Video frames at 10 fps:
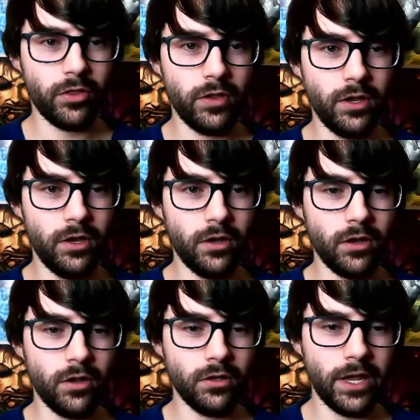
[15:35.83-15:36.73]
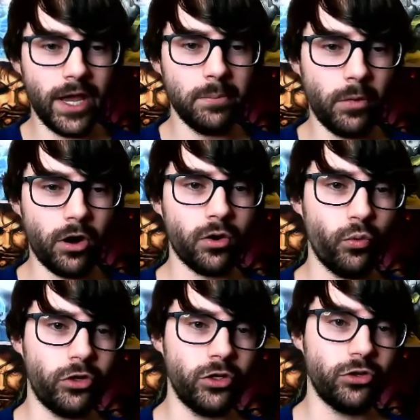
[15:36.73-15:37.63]
the Landmark,
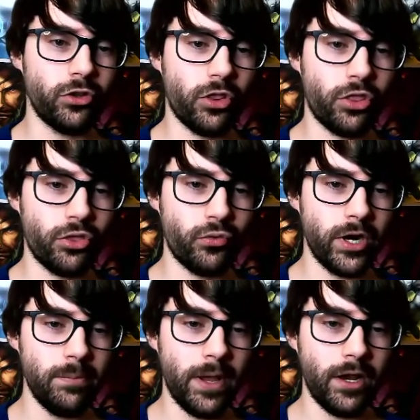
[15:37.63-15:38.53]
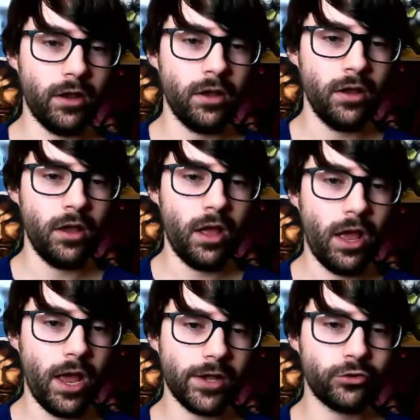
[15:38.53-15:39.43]
which is 3 mana,
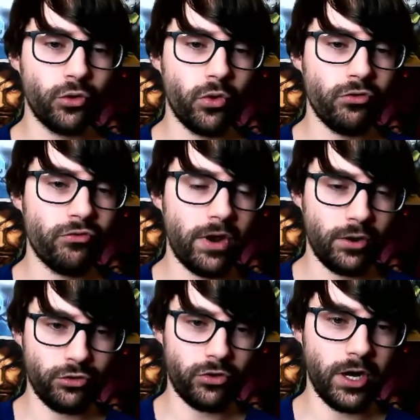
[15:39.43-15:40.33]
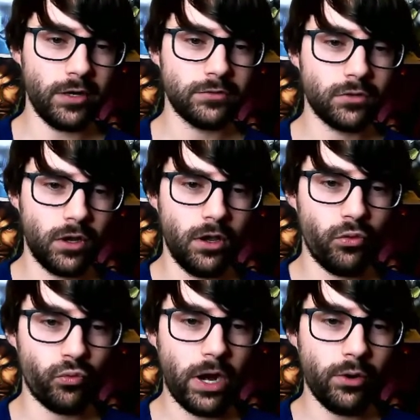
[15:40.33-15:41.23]
Hexcore Foundry.
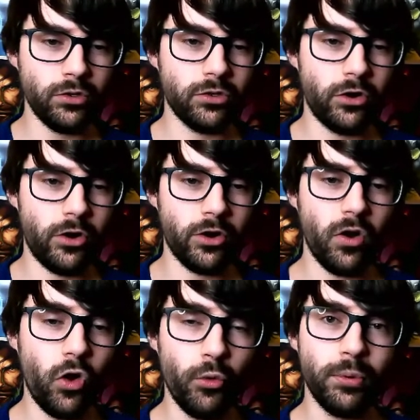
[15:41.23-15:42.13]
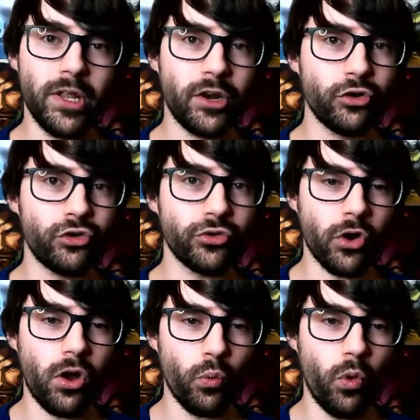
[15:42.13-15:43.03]
Round start, all players
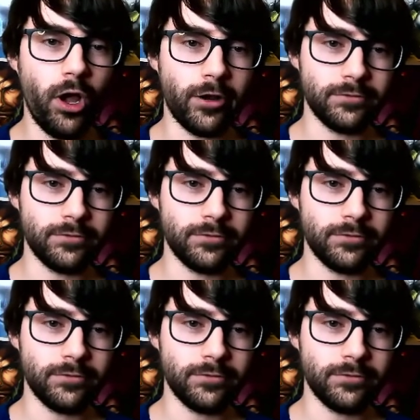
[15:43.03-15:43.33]
draw 1.